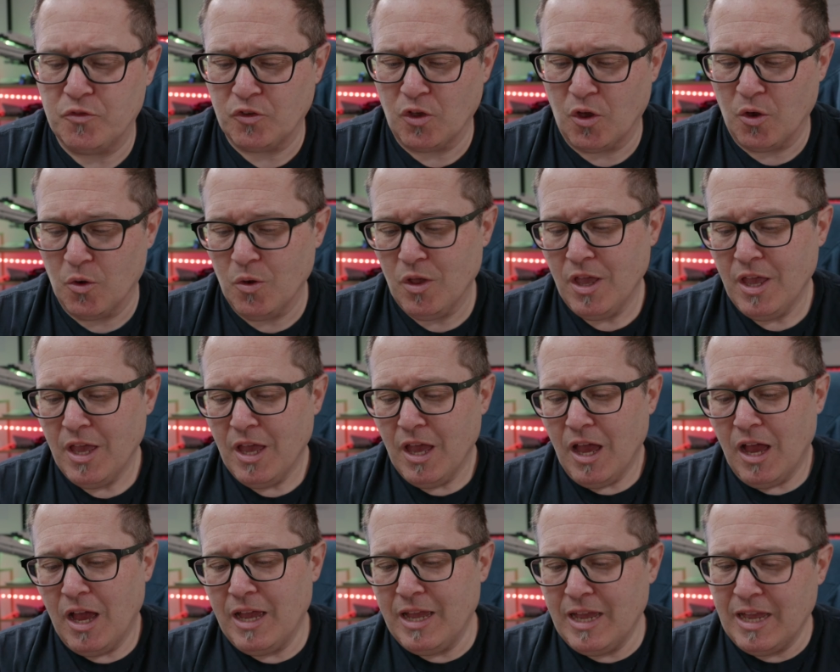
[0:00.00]
So
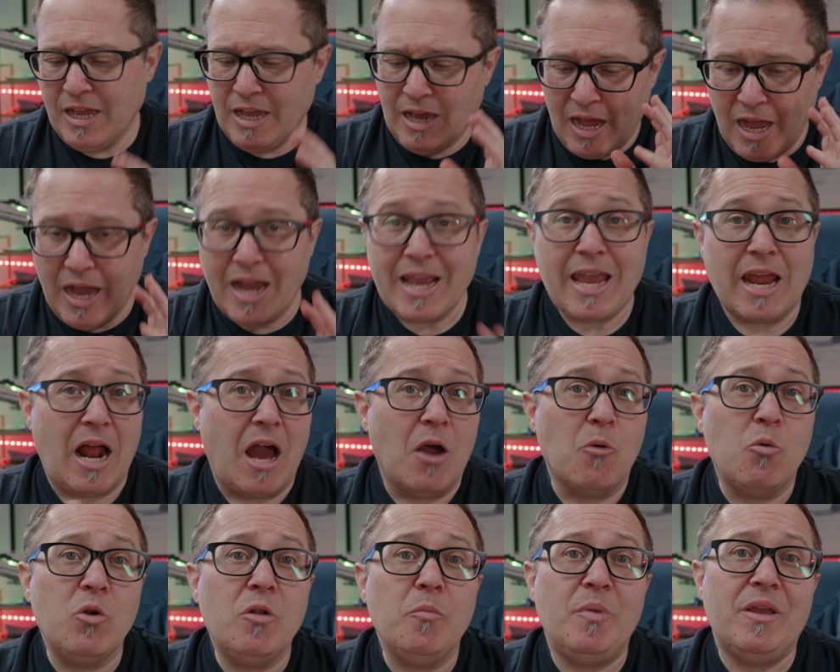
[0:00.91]
again,
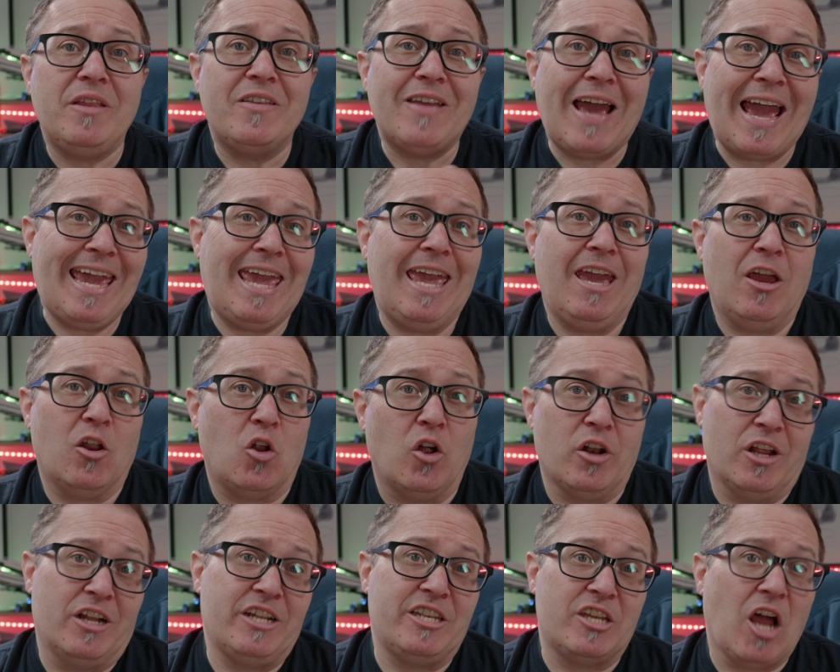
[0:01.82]
I wouldn't be taking it
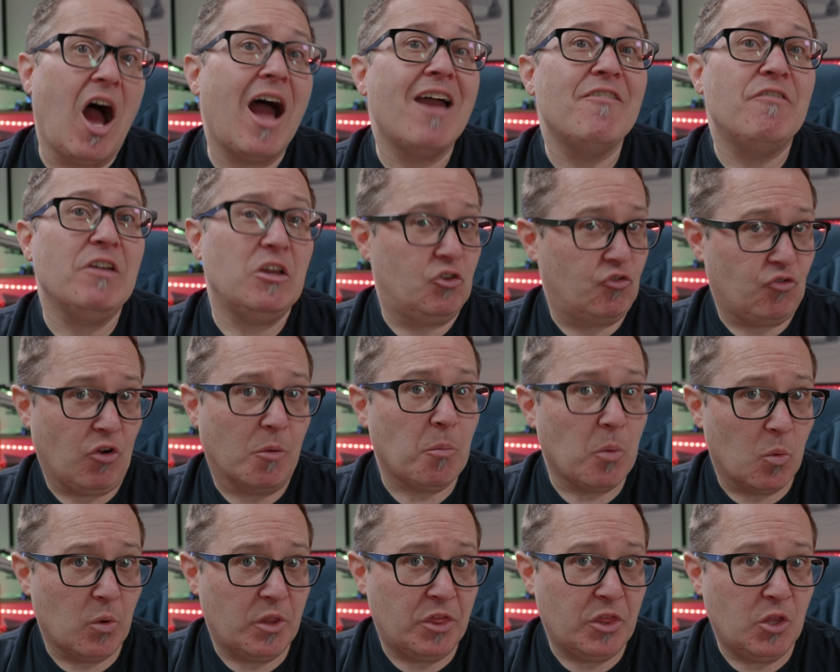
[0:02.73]
on a diving
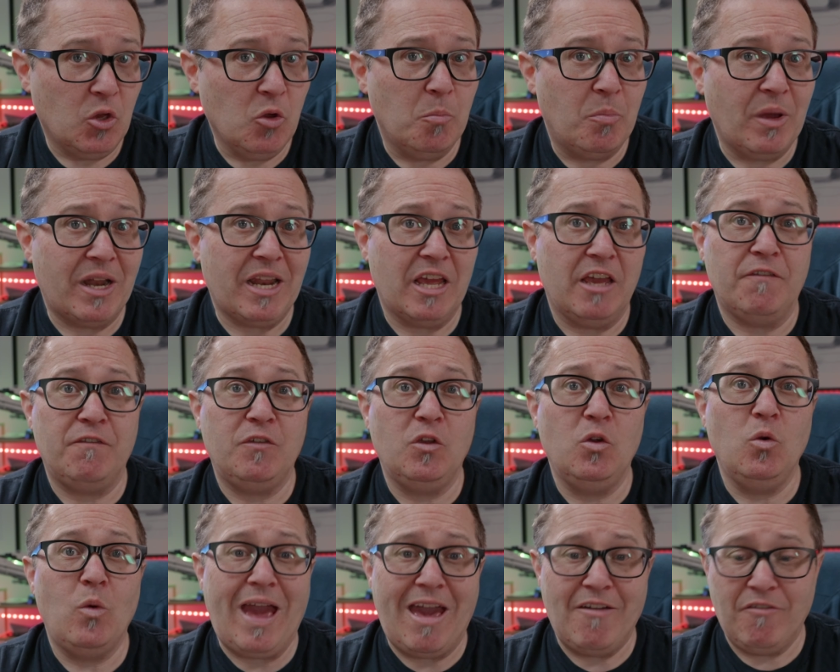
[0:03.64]
trip with you, but if
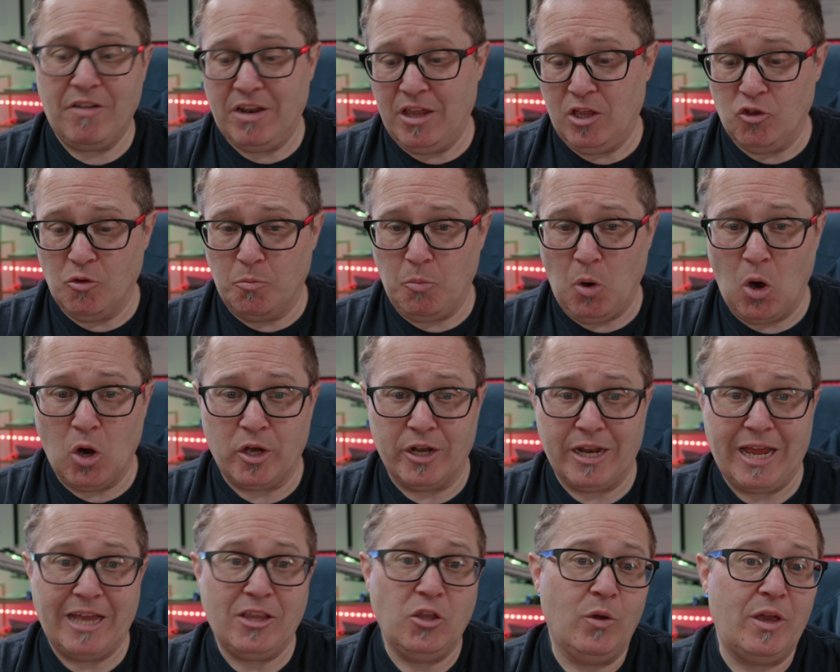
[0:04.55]
you have it in your
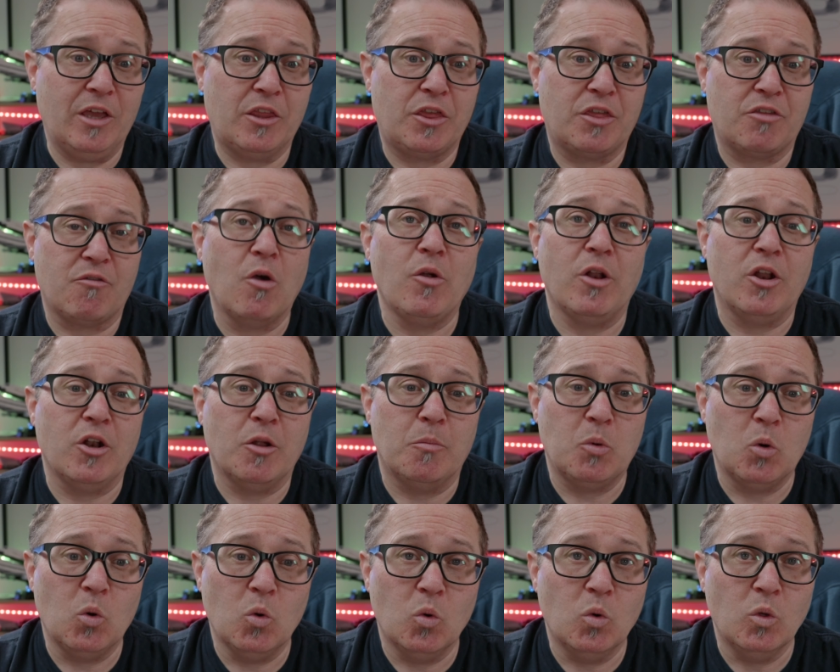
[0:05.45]
pocket and you get thrown in a
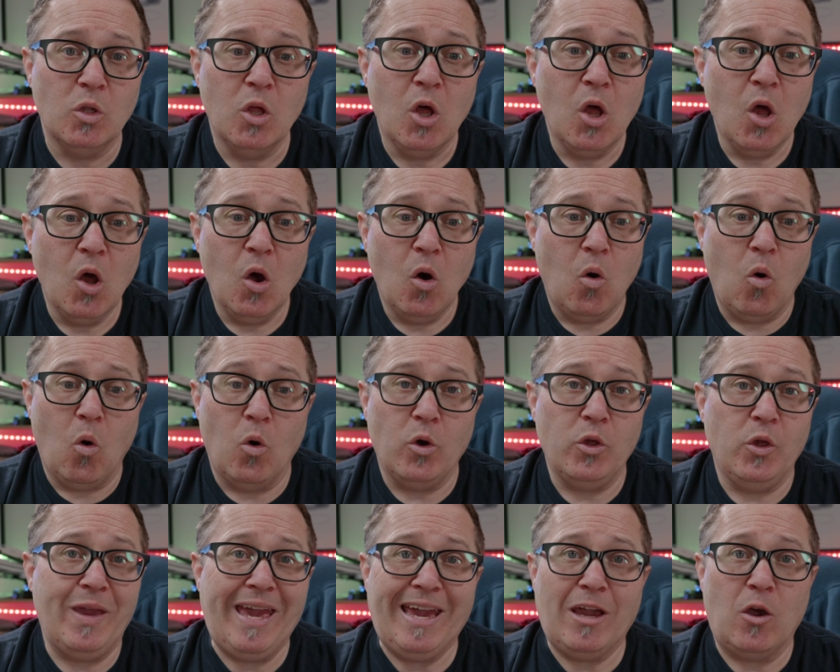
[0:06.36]
pool
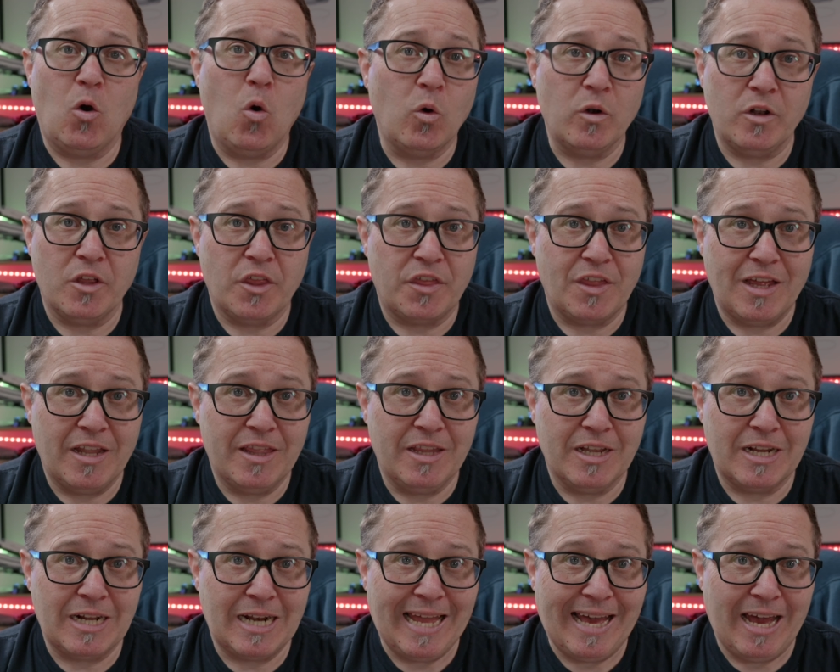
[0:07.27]
or you get caught in a
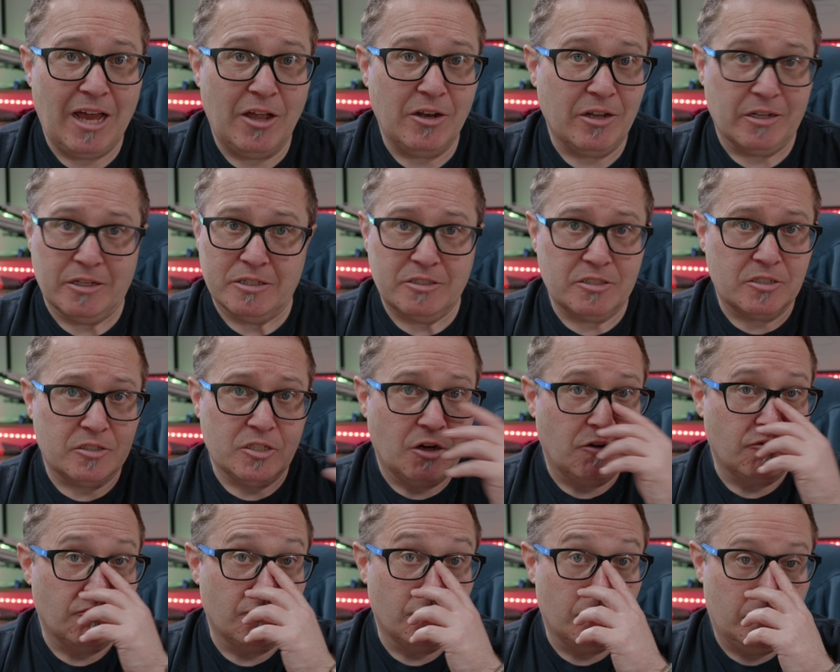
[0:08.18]
thundercloud and
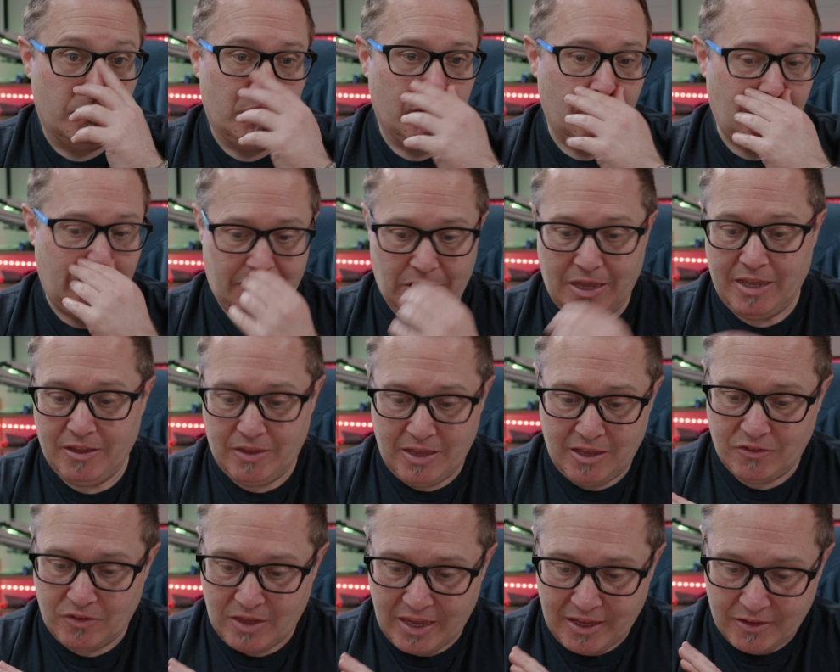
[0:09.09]

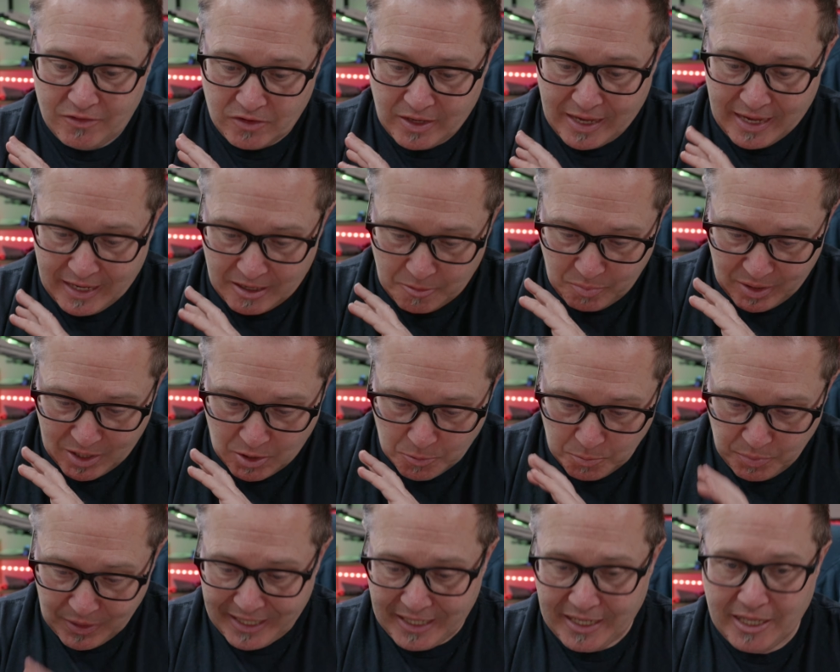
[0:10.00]
it can be
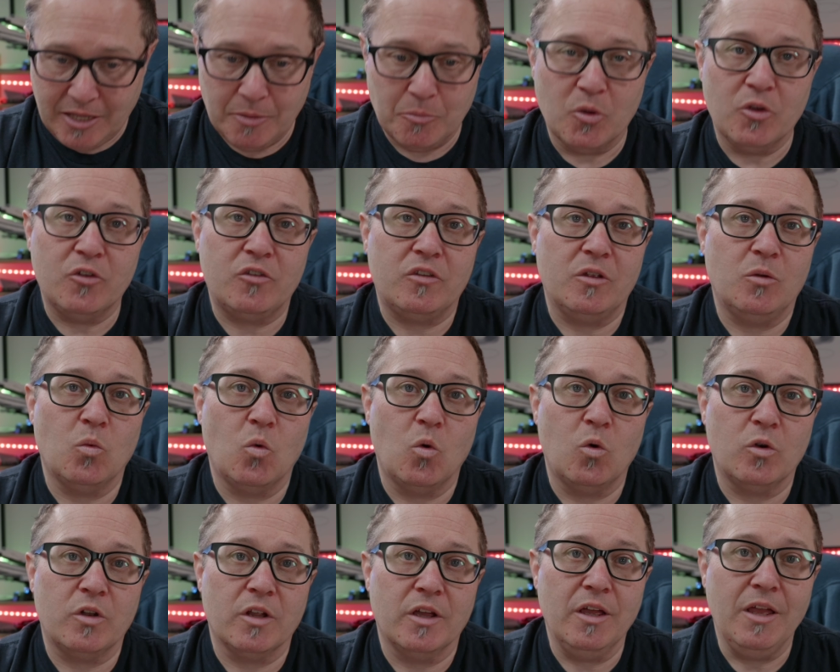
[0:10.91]
completely immersed in
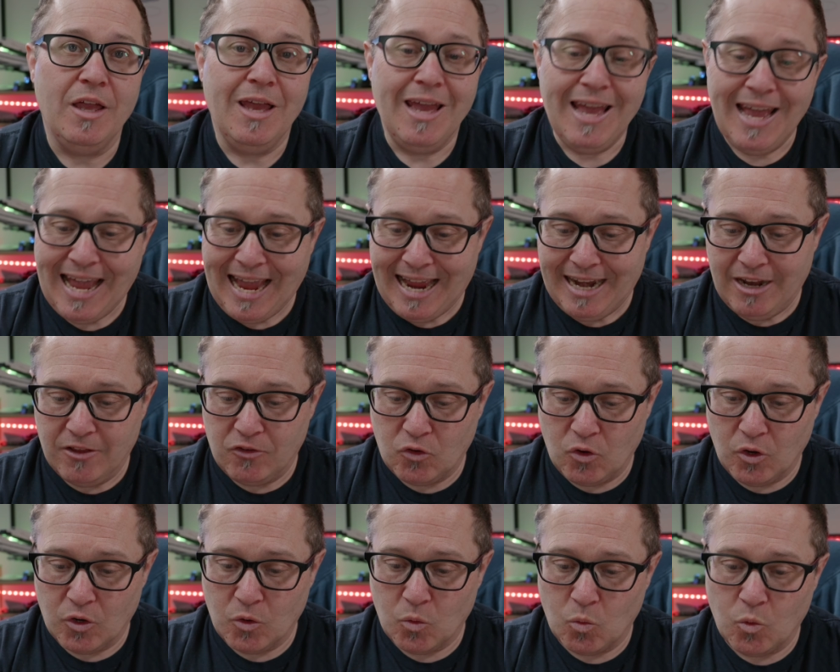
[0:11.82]
water and it's
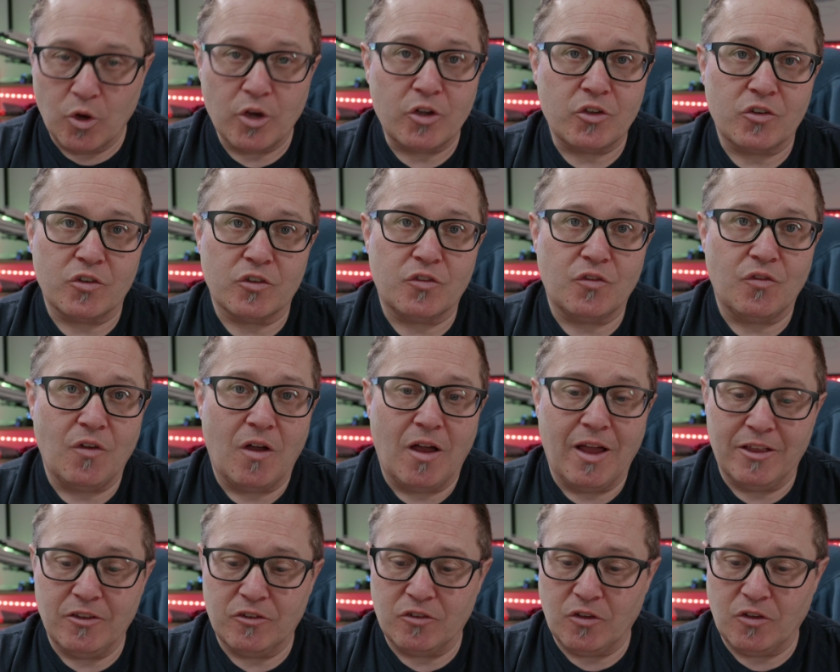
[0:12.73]
going to work just fine.